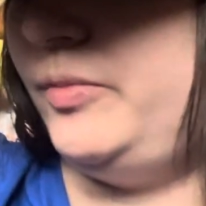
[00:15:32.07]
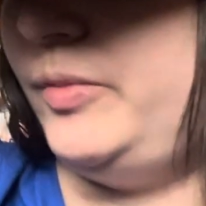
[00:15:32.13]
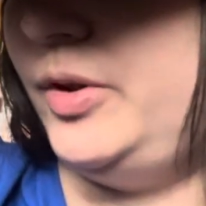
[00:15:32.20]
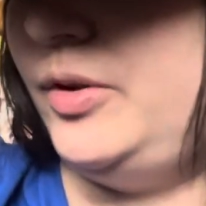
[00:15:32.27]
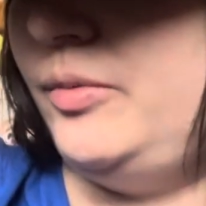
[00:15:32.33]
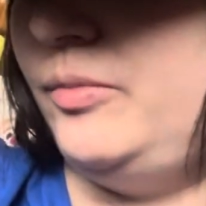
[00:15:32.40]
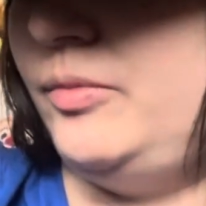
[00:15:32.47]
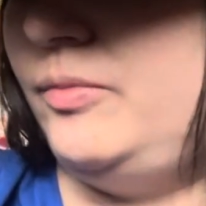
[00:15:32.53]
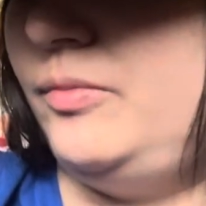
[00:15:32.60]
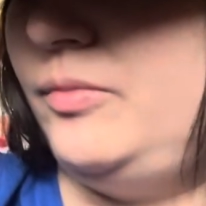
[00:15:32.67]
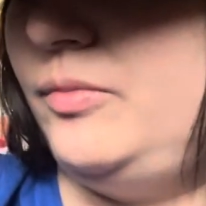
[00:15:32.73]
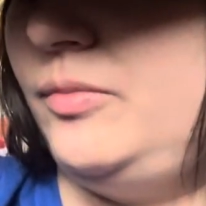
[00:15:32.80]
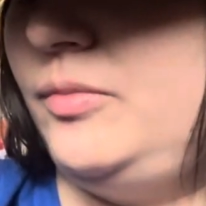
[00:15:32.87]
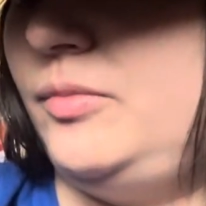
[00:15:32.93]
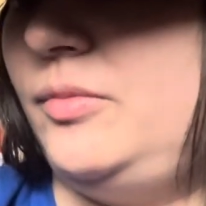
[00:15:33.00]
make them
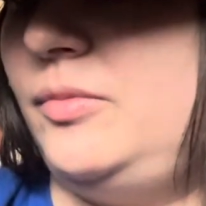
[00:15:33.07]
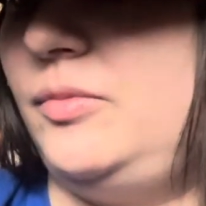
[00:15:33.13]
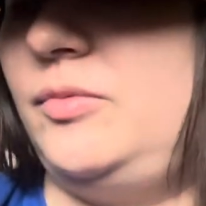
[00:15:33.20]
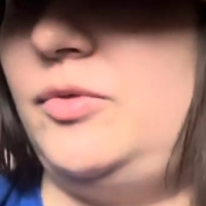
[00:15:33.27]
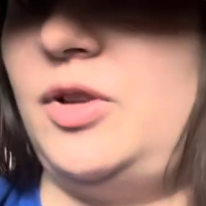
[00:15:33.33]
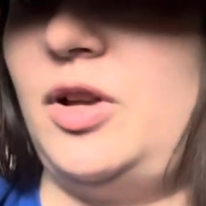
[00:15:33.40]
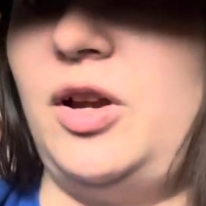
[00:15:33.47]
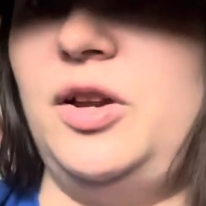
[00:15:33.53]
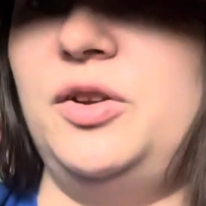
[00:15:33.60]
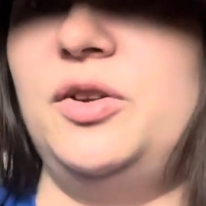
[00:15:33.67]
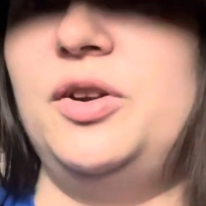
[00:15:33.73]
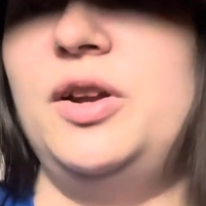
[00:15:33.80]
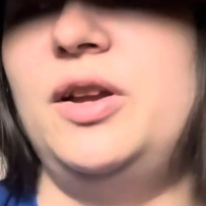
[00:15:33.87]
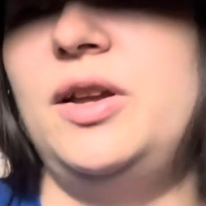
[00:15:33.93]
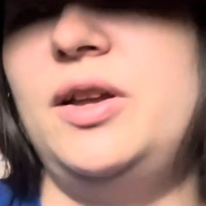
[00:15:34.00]
tighter.
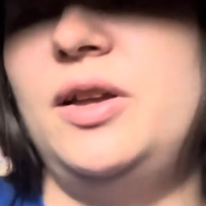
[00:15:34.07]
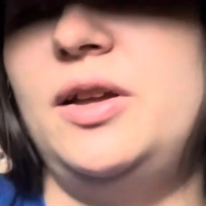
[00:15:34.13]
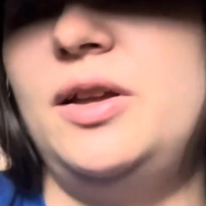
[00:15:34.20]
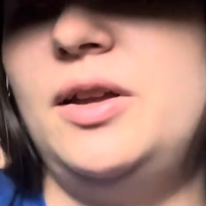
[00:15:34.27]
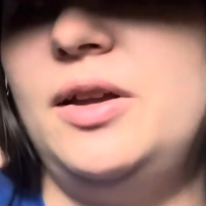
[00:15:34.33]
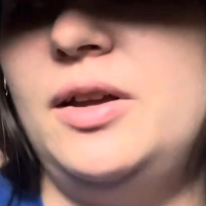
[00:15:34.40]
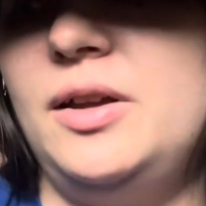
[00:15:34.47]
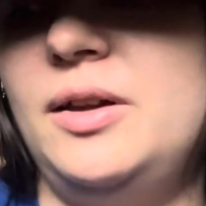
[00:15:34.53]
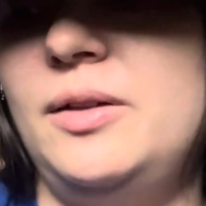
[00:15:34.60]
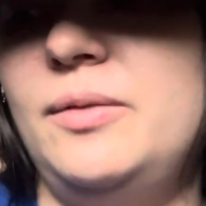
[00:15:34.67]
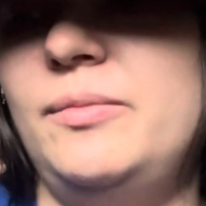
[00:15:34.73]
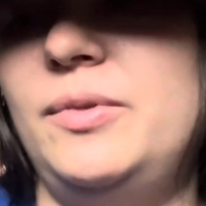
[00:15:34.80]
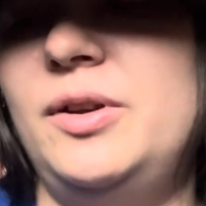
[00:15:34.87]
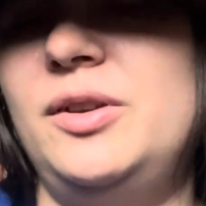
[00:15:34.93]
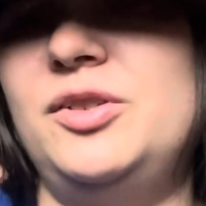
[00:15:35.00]

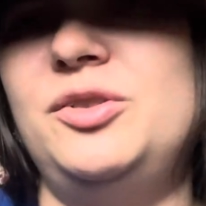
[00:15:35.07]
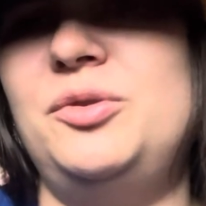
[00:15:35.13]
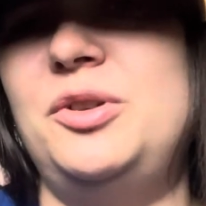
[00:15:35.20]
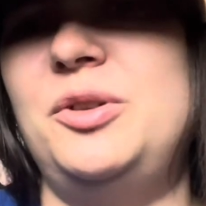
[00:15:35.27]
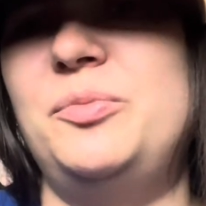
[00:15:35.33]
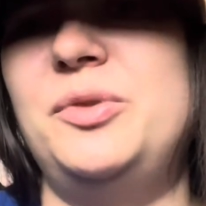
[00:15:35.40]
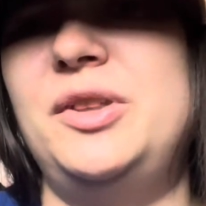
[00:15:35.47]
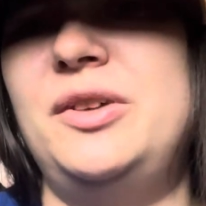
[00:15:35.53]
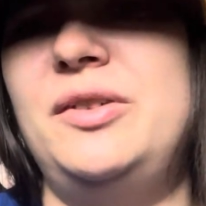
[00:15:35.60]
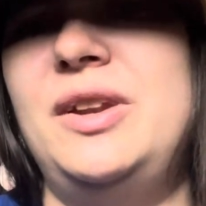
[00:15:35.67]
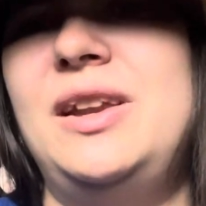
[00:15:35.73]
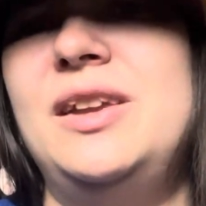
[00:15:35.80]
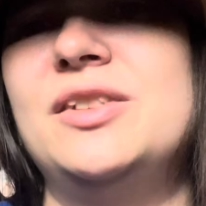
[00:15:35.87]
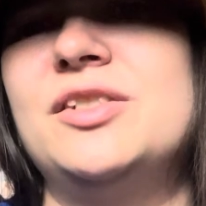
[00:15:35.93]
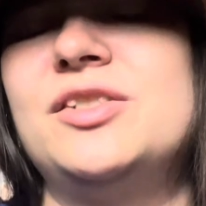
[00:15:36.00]
But it showed up without
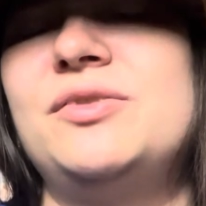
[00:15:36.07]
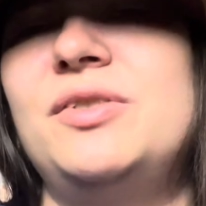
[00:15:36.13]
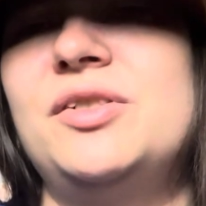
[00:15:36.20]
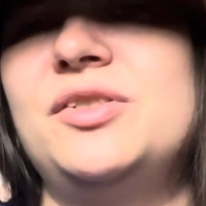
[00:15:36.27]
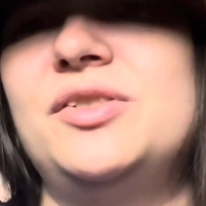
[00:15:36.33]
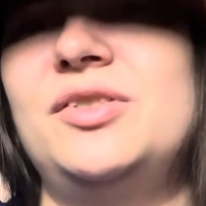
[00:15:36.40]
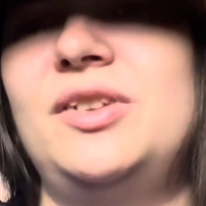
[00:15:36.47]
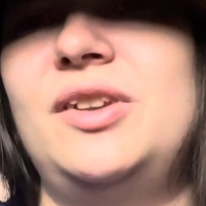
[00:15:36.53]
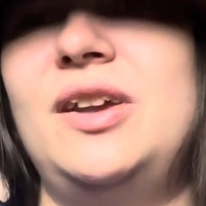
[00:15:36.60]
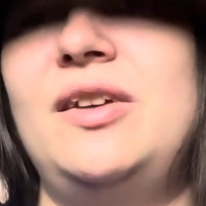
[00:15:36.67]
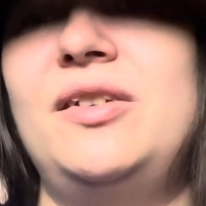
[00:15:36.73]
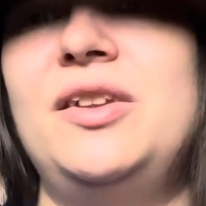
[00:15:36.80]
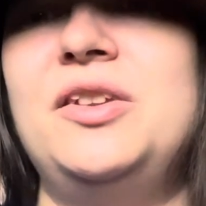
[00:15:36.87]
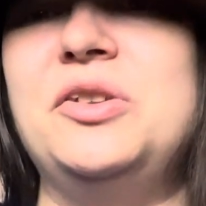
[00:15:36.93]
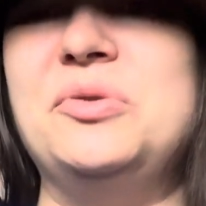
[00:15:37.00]
any instructions on how
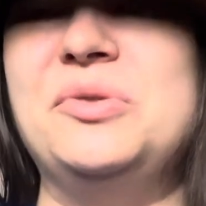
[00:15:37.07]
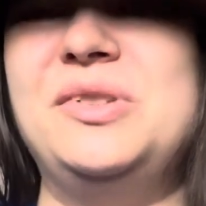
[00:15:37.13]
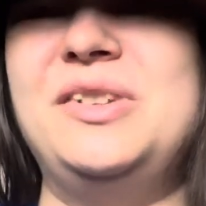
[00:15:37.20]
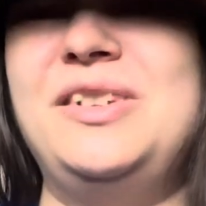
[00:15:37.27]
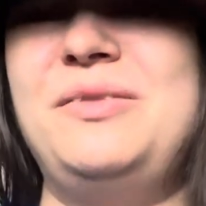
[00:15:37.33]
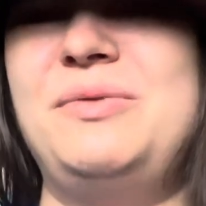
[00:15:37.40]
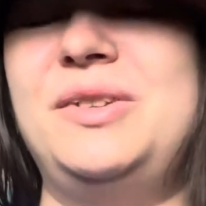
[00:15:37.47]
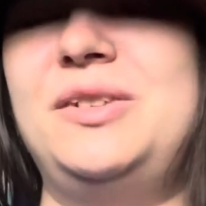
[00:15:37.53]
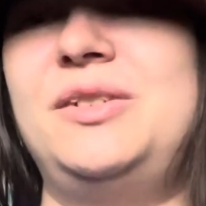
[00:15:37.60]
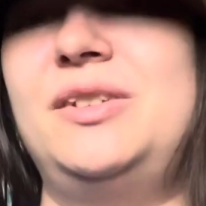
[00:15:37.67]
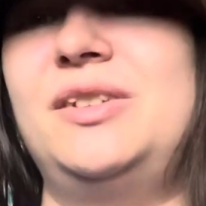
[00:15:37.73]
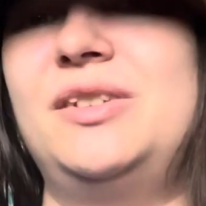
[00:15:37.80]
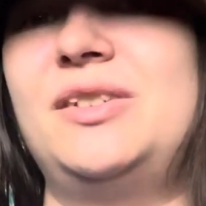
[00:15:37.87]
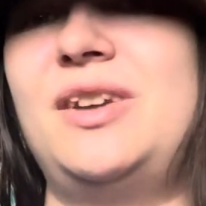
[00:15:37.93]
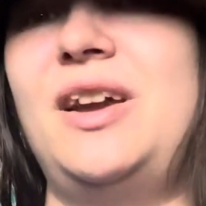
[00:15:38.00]
to use it, which
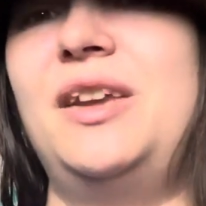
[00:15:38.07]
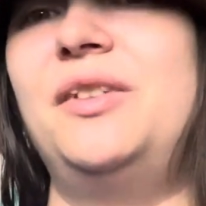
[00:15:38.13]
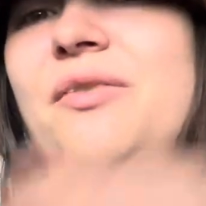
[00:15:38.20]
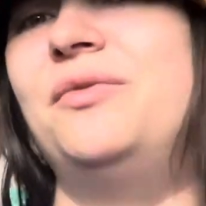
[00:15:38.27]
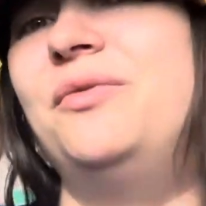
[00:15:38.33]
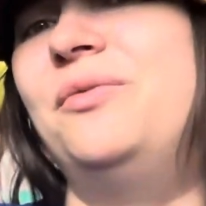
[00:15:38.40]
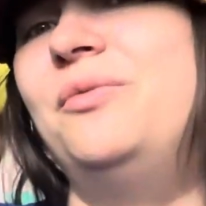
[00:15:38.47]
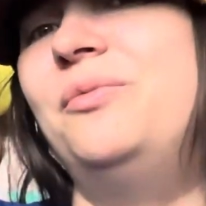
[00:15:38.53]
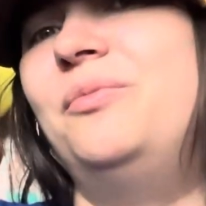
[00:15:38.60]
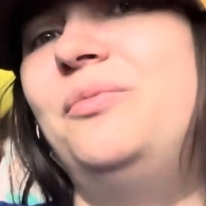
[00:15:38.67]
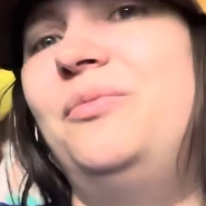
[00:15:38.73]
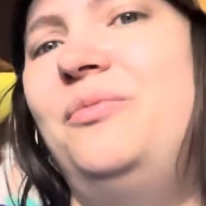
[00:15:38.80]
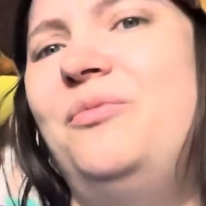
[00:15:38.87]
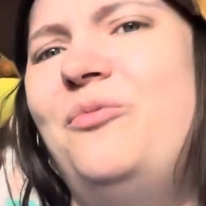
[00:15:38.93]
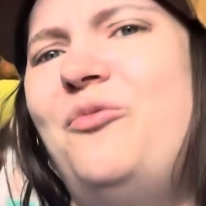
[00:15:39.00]
is kind of
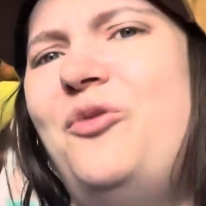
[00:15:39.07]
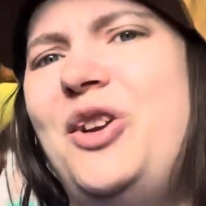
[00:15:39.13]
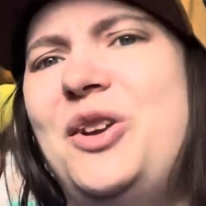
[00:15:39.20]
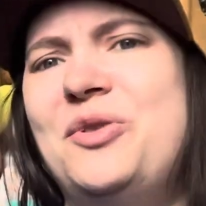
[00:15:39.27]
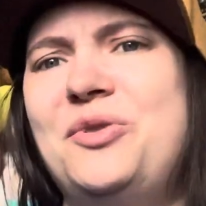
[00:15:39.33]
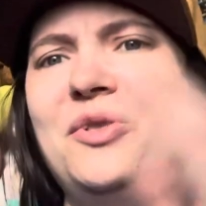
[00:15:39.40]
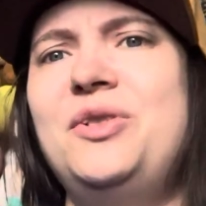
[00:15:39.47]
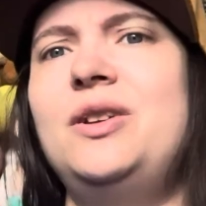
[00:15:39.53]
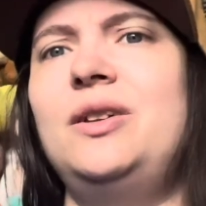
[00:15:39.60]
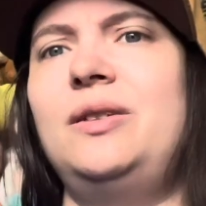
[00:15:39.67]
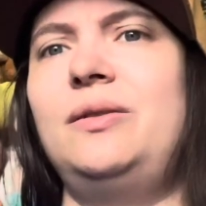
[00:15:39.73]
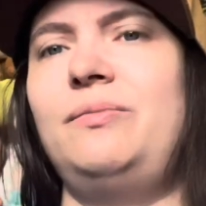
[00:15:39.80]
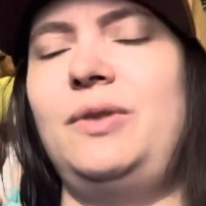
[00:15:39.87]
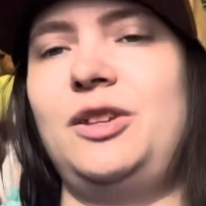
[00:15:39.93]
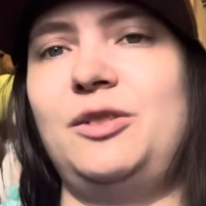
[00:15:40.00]
weird.
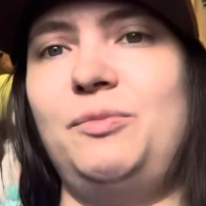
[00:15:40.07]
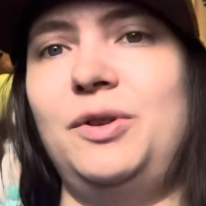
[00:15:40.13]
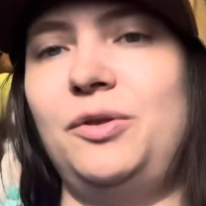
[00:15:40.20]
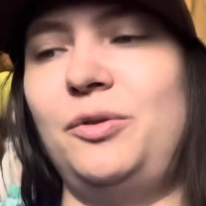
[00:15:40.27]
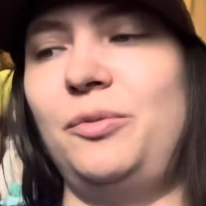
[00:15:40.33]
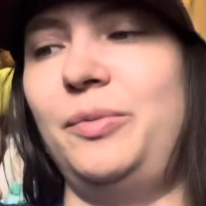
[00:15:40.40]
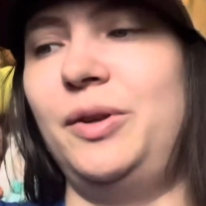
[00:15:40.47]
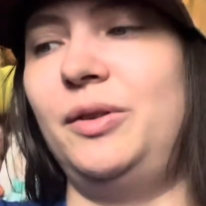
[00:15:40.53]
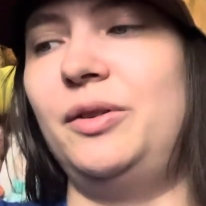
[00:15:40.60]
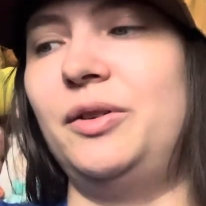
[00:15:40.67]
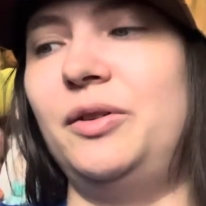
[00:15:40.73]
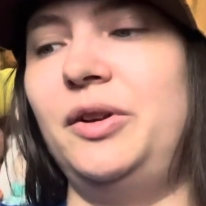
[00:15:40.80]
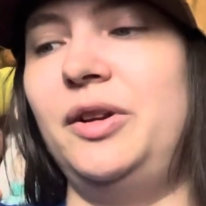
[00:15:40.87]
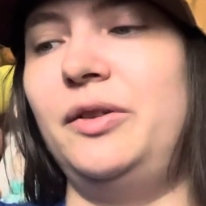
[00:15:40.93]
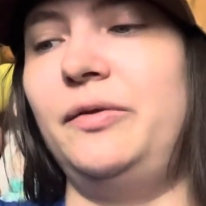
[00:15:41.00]
Makes me a little bit
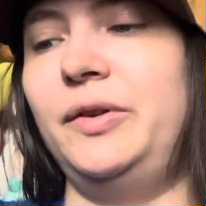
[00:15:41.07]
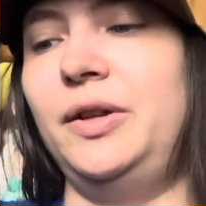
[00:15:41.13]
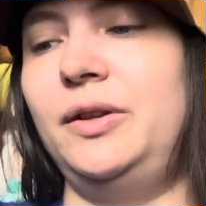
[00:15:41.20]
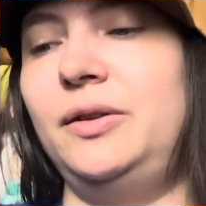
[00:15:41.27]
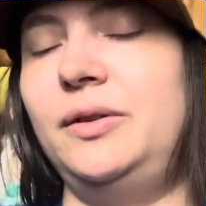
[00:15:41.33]
leery of it.